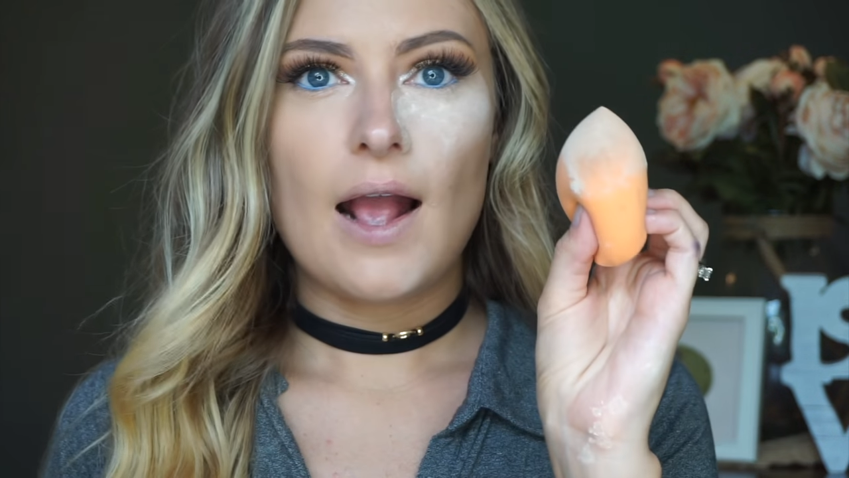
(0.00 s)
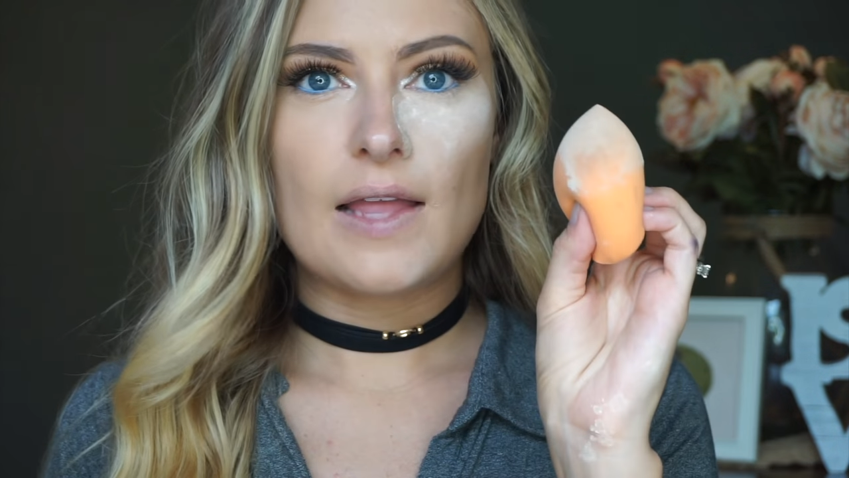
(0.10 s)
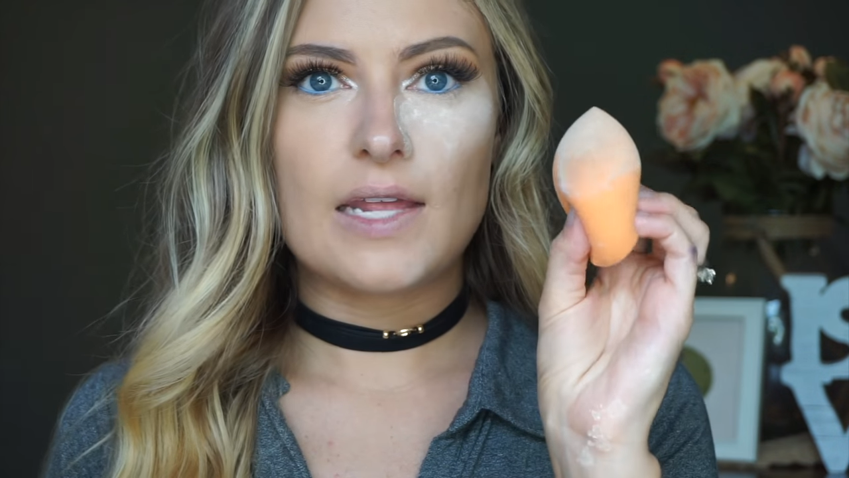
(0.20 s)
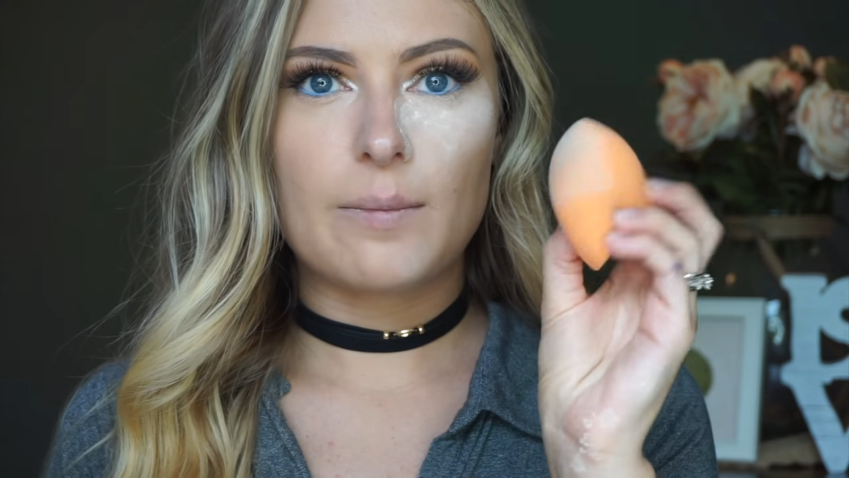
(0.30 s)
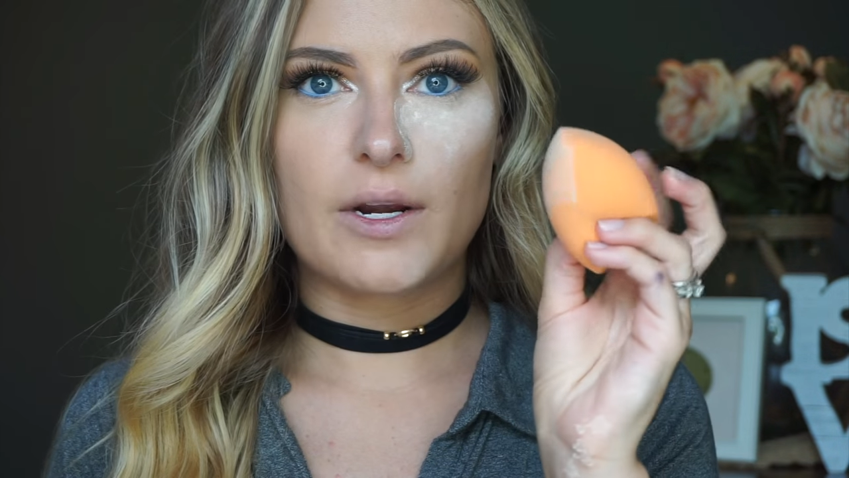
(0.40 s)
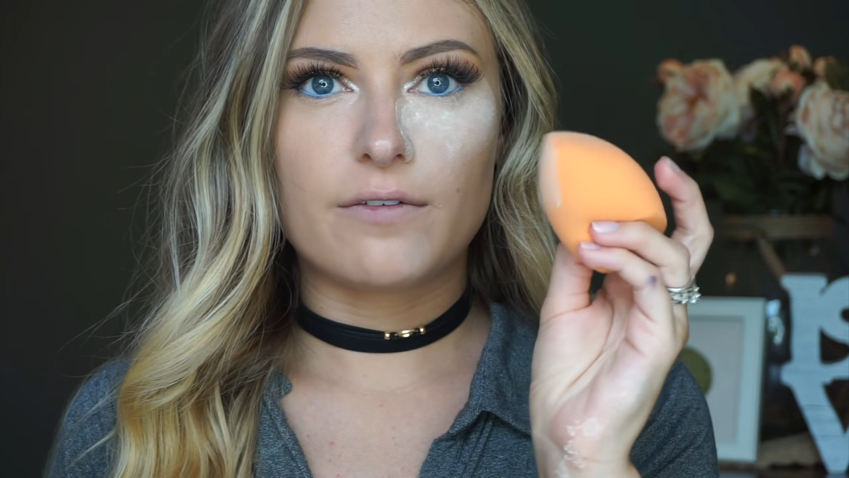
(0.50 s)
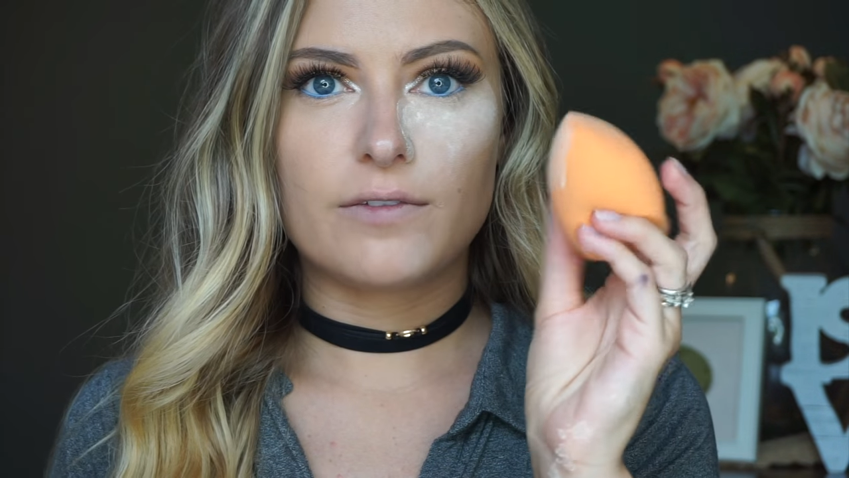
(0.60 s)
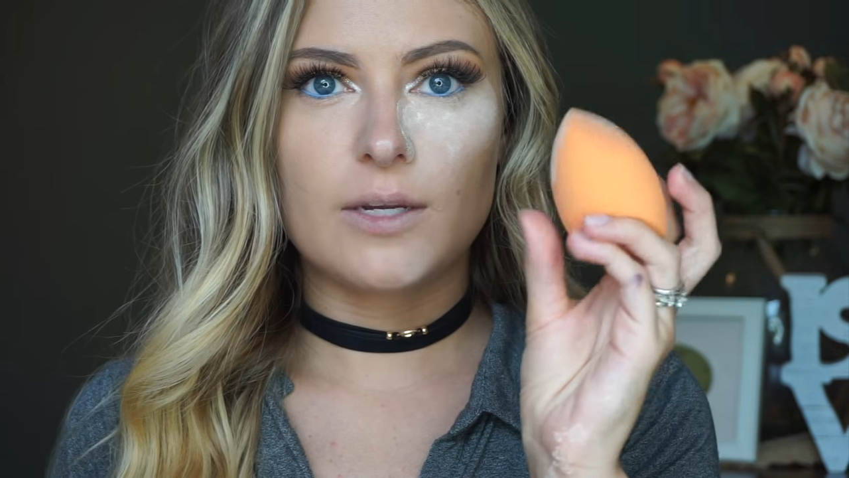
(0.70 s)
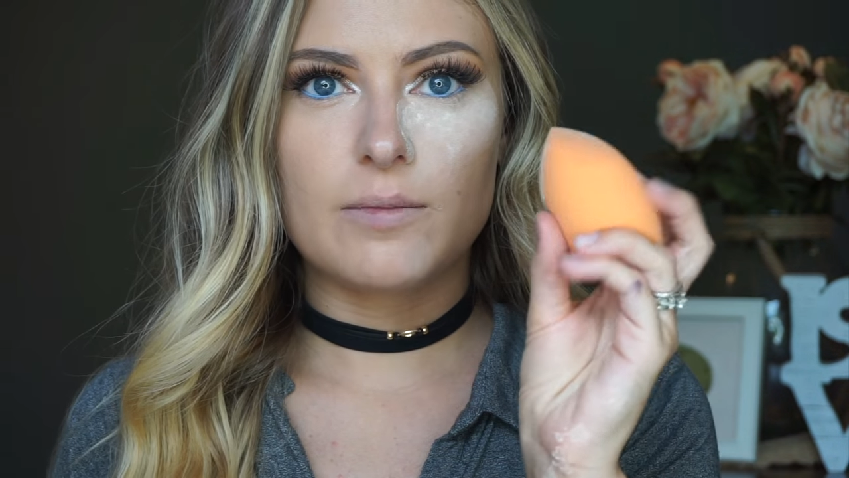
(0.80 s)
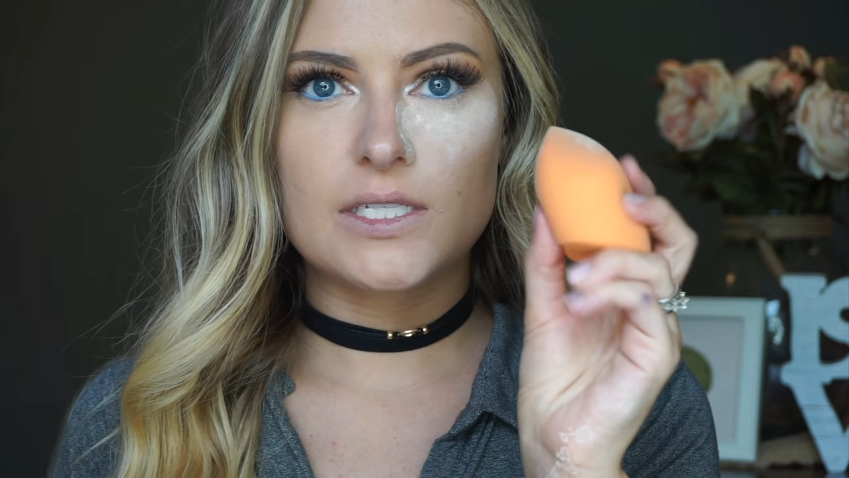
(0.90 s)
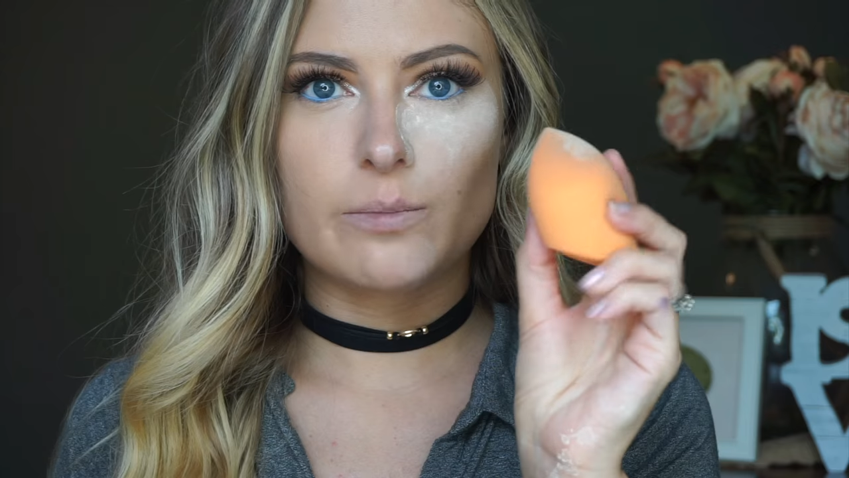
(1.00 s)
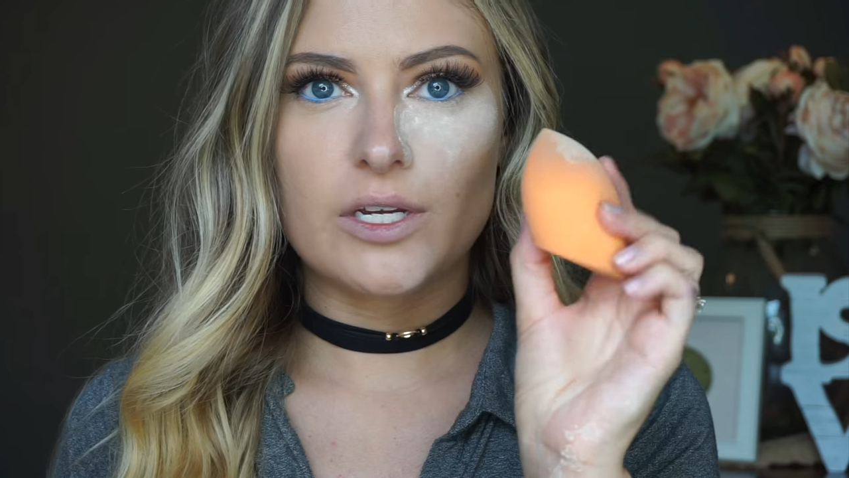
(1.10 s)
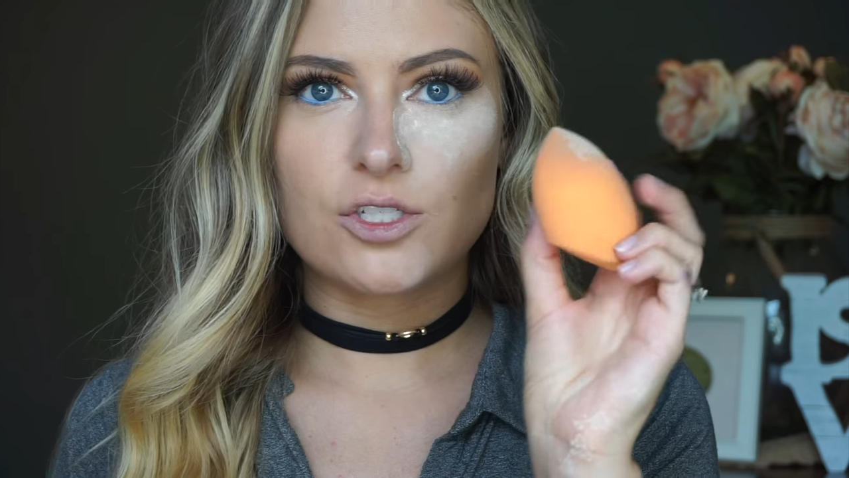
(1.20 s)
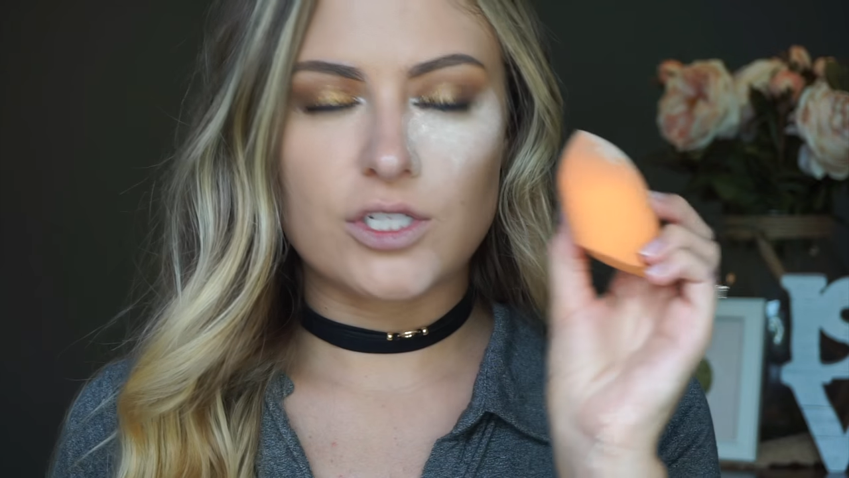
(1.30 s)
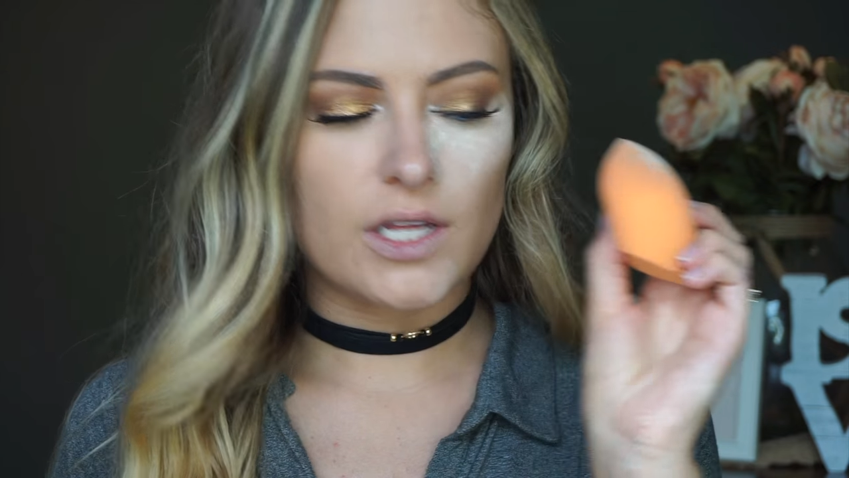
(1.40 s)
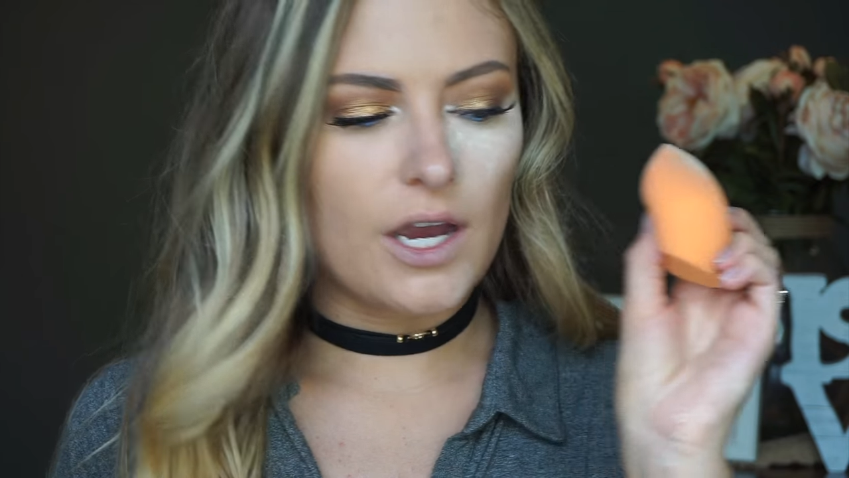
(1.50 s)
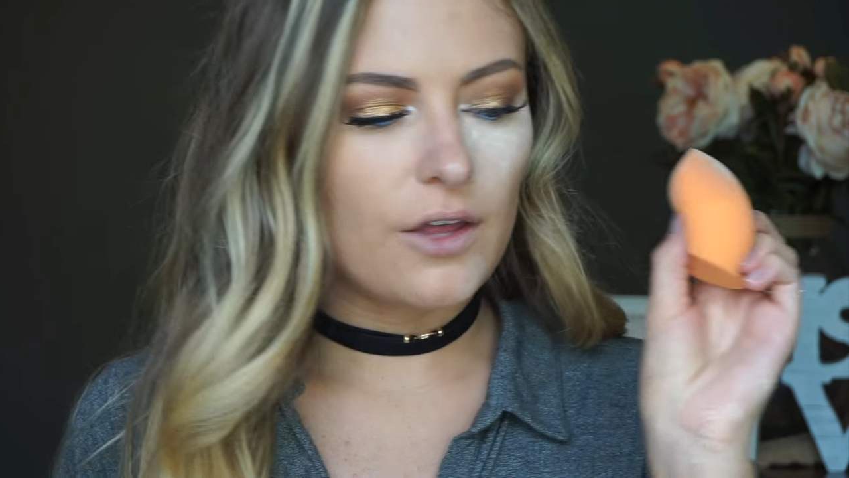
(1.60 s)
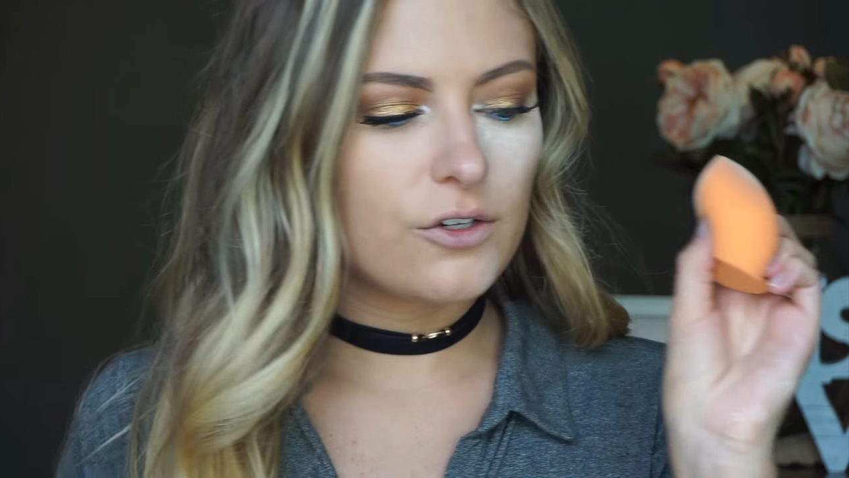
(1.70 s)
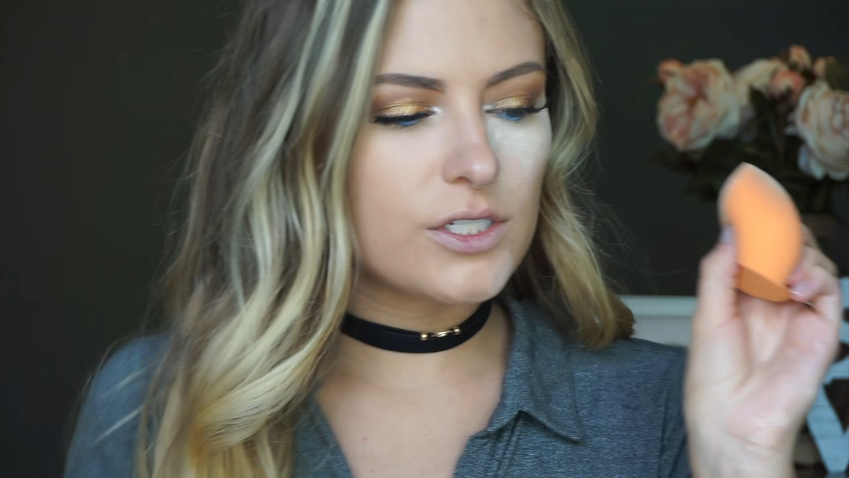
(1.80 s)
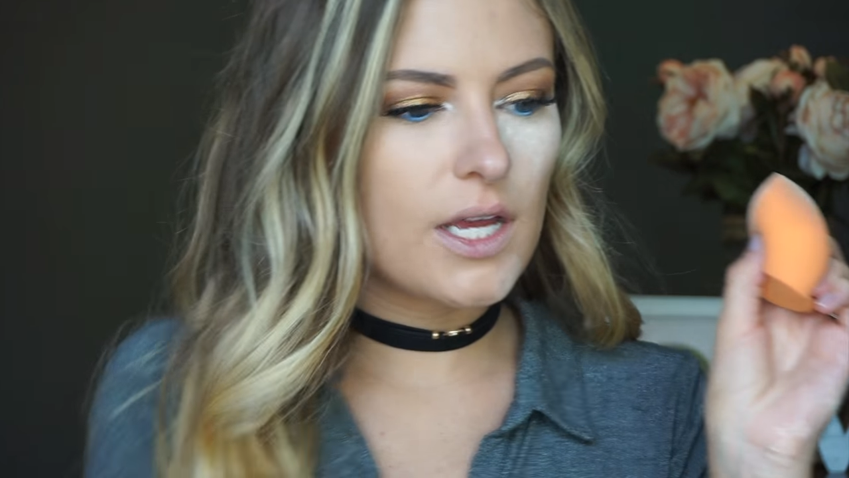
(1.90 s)
and then I'm going to flip the sponge to the
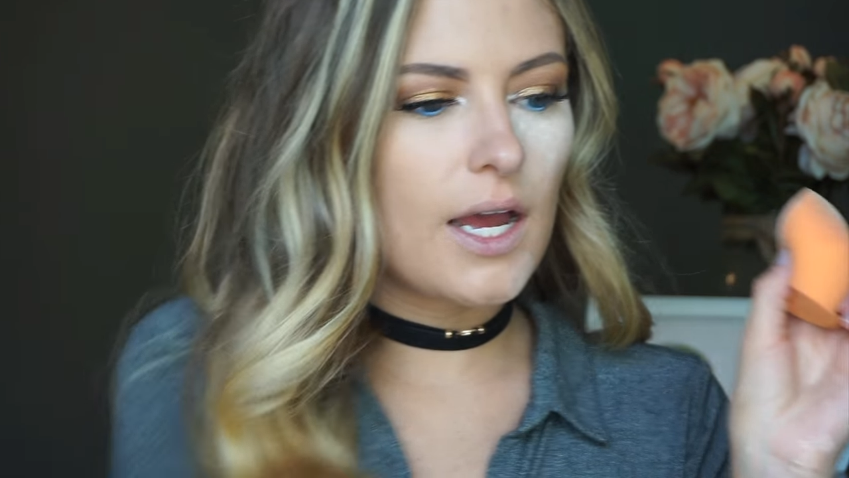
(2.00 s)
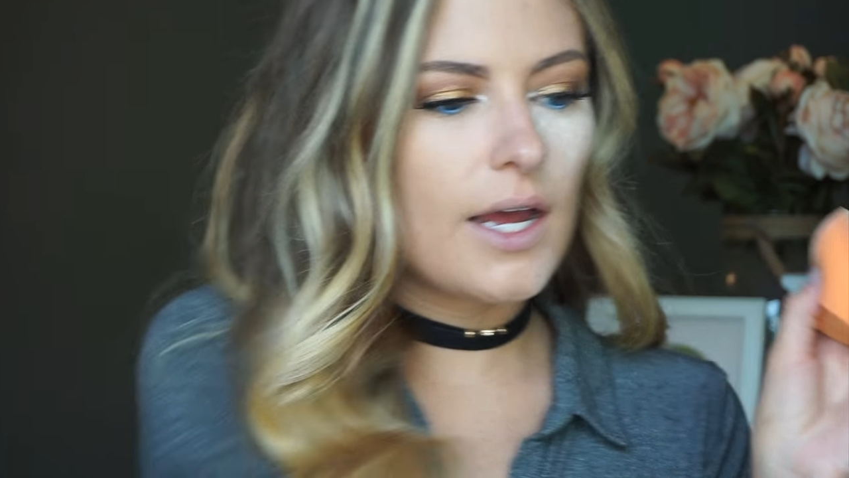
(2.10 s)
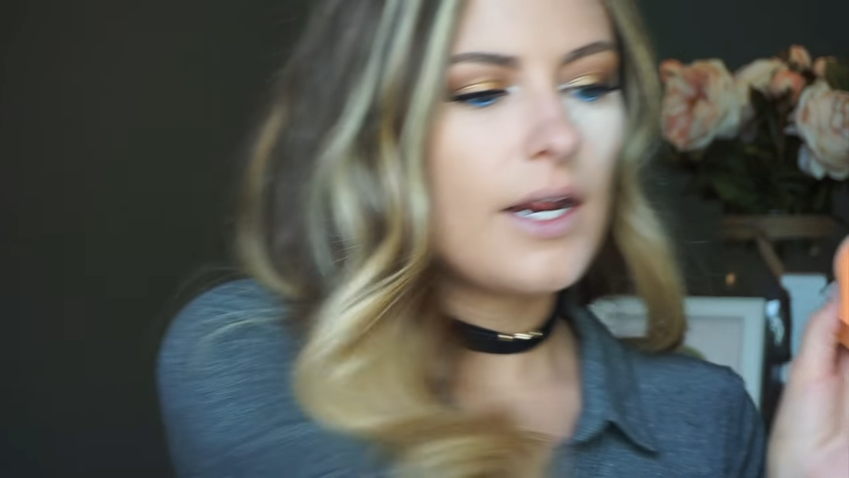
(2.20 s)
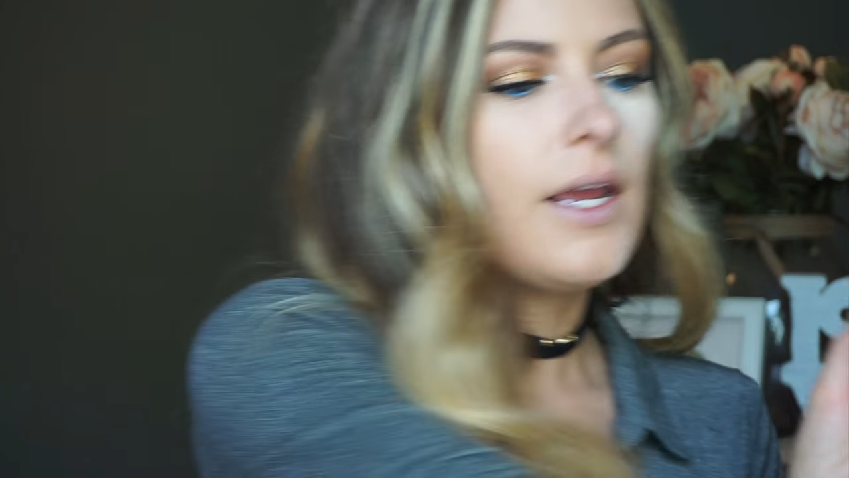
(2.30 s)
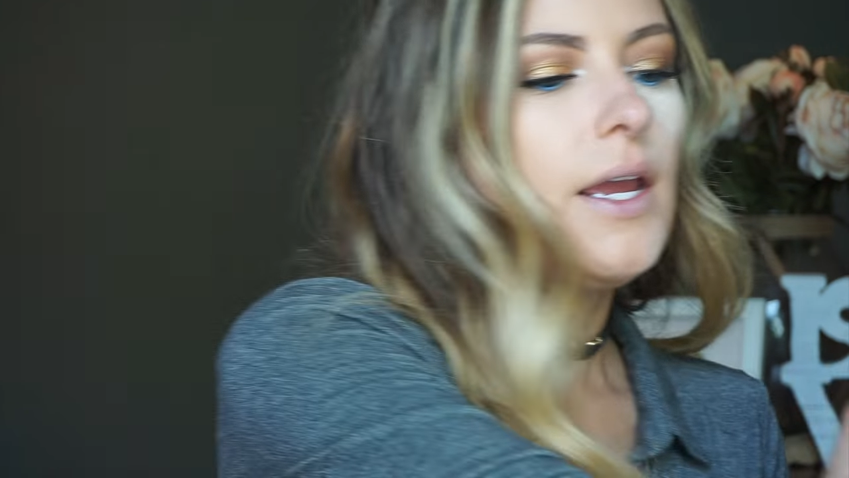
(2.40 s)
other side